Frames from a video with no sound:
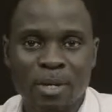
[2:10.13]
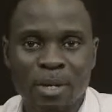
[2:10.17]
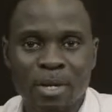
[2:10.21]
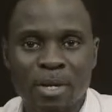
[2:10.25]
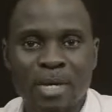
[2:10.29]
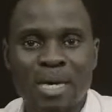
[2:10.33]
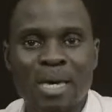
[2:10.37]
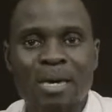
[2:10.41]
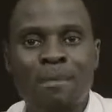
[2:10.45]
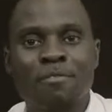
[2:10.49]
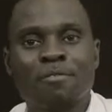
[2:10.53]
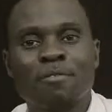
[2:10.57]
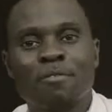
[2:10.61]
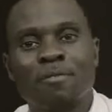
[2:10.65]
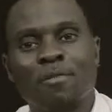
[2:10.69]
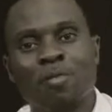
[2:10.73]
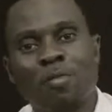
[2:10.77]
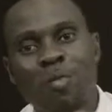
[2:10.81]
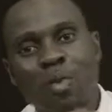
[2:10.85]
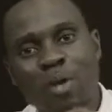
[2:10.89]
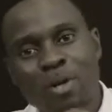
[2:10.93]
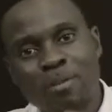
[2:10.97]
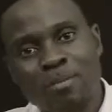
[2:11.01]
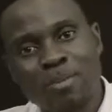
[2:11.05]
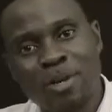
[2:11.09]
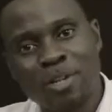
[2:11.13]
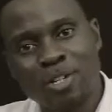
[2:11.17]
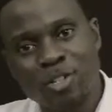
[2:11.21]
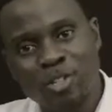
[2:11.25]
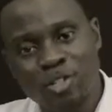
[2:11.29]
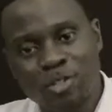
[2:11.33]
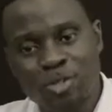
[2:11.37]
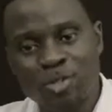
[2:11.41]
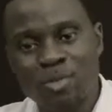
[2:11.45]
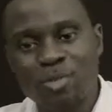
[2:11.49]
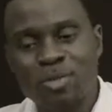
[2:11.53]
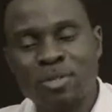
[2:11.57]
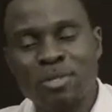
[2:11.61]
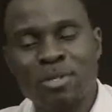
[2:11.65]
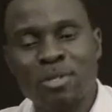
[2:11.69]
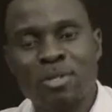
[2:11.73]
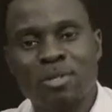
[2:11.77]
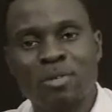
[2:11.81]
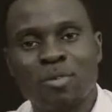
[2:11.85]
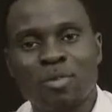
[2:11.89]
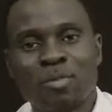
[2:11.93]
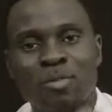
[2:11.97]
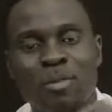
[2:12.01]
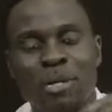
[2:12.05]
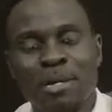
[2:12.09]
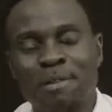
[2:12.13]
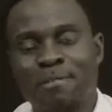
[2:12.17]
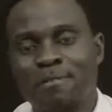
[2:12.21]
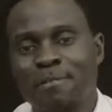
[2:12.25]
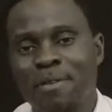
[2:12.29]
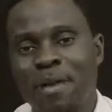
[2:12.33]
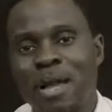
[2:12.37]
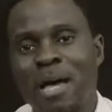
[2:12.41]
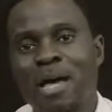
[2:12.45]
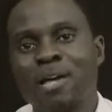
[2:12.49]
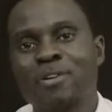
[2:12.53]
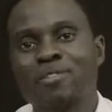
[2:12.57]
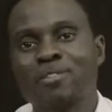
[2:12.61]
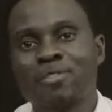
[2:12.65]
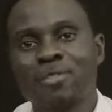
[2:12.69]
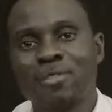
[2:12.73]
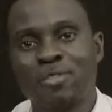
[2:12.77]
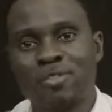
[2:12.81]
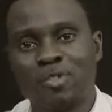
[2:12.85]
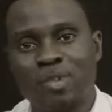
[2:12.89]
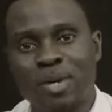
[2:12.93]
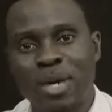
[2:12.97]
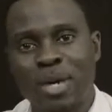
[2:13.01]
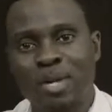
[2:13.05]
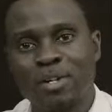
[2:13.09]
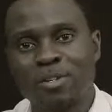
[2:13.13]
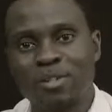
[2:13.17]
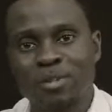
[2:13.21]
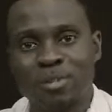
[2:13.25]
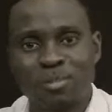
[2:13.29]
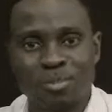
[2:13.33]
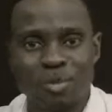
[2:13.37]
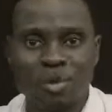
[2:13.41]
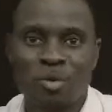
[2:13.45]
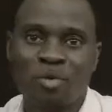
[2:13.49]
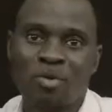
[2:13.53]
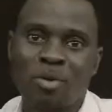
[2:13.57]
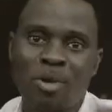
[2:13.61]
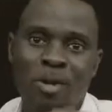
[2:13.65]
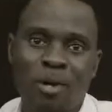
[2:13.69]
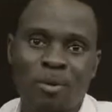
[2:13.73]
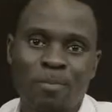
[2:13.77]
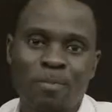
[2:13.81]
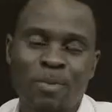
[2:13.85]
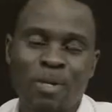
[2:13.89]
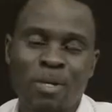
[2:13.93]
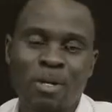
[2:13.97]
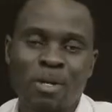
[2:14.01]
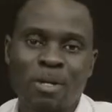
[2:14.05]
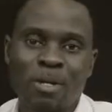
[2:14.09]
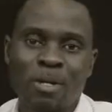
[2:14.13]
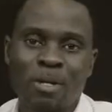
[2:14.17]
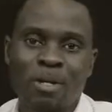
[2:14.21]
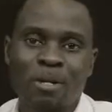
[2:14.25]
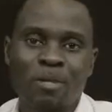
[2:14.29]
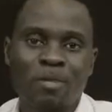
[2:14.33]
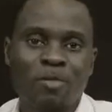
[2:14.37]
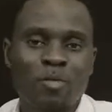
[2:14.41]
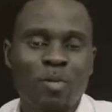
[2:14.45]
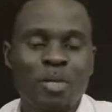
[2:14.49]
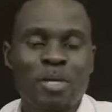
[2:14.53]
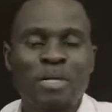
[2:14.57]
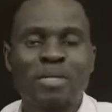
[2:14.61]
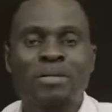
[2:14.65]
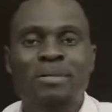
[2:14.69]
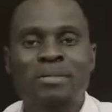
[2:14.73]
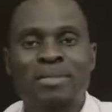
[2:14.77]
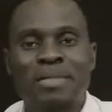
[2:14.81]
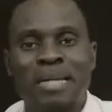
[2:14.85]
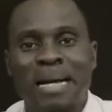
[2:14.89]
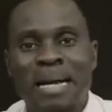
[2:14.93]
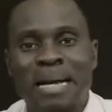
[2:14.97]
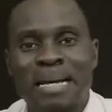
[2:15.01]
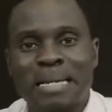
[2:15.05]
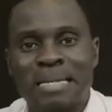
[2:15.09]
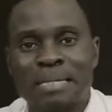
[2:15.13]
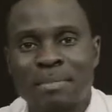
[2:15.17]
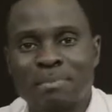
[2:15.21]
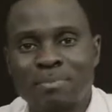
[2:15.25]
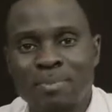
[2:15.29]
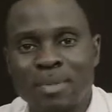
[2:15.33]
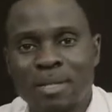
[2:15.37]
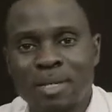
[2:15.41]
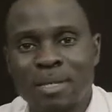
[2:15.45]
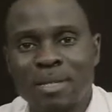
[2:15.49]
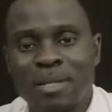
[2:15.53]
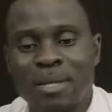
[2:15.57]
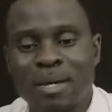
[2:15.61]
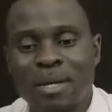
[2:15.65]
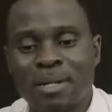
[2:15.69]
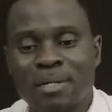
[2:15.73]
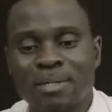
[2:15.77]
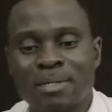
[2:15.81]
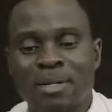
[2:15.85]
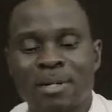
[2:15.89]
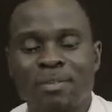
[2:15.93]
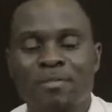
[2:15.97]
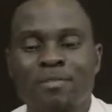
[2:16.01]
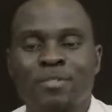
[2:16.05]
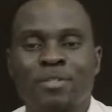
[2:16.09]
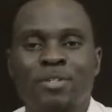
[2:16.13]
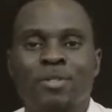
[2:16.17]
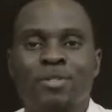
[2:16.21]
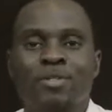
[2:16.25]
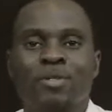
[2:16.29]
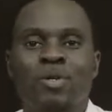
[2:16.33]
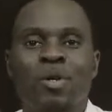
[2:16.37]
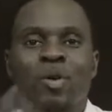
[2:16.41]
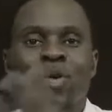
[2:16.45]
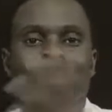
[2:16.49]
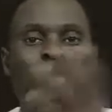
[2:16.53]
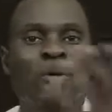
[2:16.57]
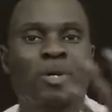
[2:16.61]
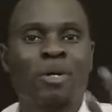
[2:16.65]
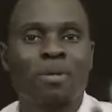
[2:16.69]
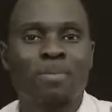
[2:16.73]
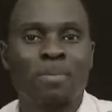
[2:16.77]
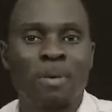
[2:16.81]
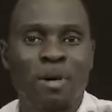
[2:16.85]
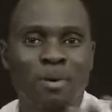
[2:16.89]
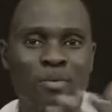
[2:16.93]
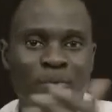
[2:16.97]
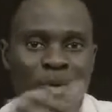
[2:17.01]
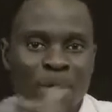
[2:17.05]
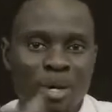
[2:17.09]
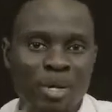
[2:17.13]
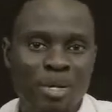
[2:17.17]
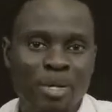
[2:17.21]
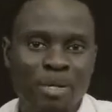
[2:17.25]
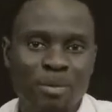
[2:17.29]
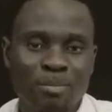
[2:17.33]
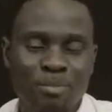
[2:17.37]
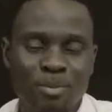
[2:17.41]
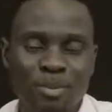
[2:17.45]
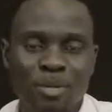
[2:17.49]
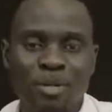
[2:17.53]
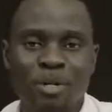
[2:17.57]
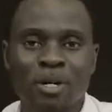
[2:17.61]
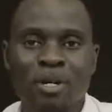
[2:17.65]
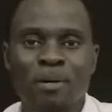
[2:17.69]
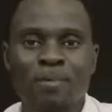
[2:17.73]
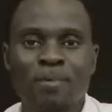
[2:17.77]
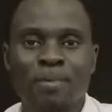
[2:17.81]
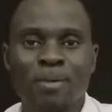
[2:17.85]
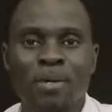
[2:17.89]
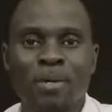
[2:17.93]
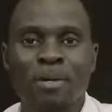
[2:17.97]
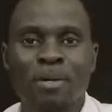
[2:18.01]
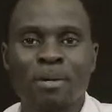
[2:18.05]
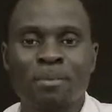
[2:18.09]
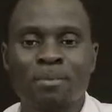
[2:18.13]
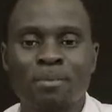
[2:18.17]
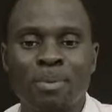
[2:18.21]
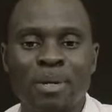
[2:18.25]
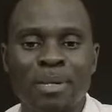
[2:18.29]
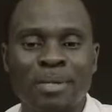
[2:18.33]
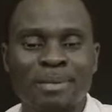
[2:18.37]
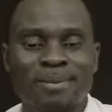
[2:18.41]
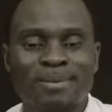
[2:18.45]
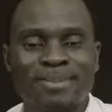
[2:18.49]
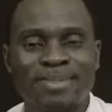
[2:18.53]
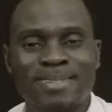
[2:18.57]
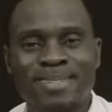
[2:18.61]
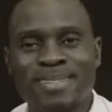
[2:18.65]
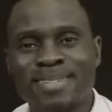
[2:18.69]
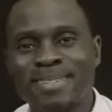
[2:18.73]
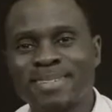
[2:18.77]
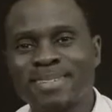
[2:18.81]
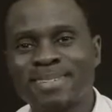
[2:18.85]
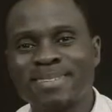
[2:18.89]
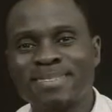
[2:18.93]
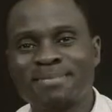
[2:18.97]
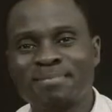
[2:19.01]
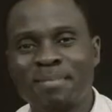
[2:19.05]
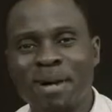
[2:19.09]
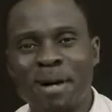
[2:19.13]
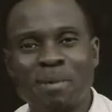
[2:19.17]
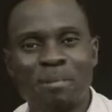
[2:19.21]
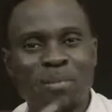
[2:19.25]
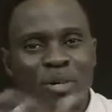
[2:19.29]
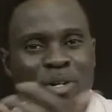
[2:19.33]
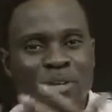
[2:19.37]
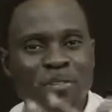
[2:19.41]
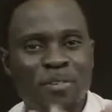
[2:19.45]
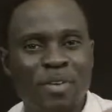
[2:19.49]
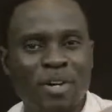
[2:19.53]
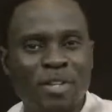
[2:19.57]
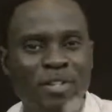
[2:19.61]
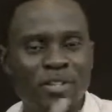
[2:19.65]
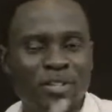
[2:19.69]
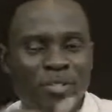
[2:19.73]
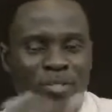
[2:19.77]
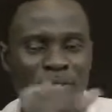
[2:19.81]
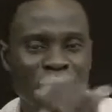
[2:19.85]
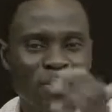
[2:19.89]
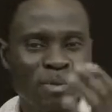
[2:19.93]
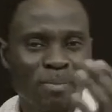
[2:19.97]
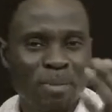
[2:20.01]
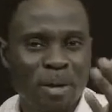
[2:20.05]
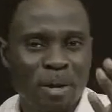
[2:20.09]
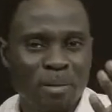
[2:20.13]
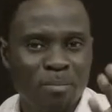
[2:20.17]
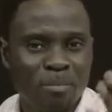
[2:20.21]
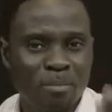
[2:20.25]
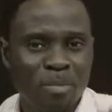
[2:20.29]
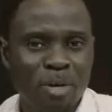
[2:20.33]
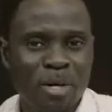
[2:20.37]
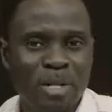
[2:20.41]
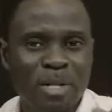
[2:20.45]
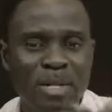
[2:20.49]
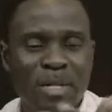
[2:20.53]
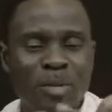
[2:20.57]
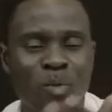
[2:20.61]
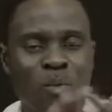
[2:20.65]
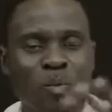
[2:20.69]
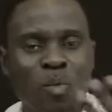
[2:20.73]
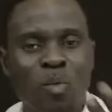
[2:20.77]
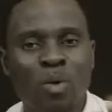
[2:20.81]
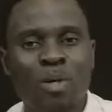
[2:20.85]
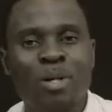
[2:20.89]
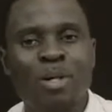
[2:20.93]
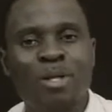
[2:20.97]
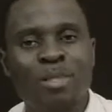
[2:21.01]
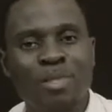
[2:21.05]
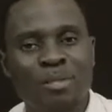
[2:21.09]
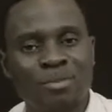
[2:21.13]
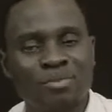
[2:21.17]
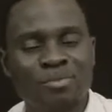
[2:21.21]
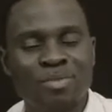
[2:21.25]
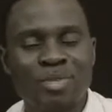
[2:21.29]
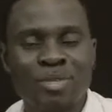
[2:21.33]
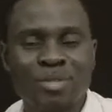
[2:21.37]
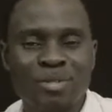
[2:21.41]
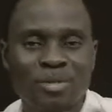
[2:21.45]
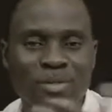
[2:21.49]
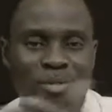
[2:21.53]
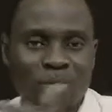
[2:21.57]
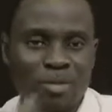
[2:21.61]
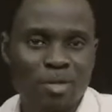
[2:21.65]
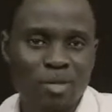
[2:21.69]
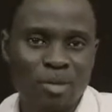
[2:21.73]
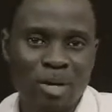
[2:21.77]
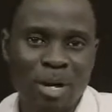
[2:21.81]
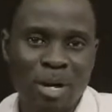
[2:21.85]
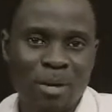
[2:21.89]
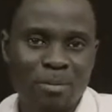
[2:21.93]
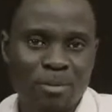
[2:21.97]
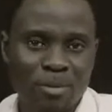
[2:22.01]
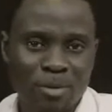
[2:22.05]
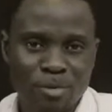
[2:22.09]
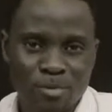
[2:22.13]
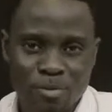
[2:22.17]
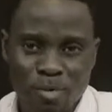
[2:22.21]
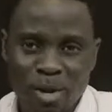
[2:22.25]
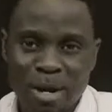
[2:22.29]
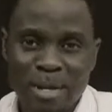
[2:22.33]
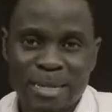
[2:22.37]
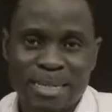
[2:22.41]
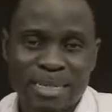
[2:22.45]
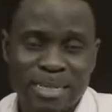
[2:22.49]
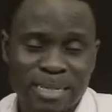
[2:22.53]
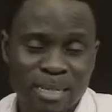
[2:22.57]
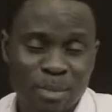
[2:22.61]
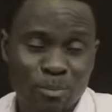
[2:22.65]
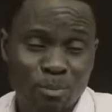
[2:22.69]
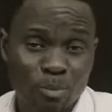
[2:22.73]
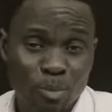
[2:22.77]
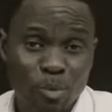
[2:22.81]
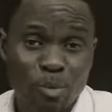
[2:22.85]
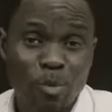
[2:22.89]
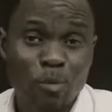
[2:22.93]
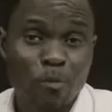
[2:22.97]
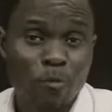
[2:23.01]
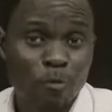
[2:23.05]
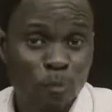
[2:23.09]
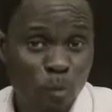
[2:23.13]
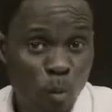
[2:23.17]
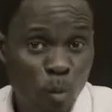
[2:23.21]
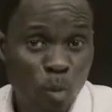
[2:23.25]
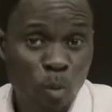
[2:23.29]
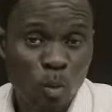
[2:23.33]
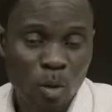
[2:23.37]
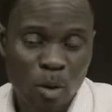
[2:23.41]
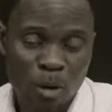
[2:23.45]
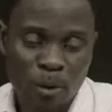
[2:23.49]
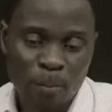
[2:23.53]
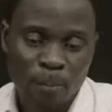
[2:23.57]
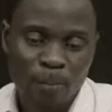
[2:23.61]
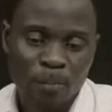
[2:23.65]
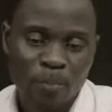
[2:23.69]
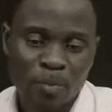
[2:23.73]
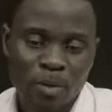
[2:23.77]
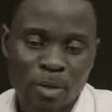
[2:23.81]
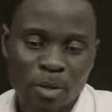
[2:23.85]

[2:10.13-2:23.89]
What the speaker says: It came from one of my students on my financial education program, who really asked me that, Jeffrey, you're going about writing a book, but you see, my motivation is all about money. What are the reasons should I be writing a book for?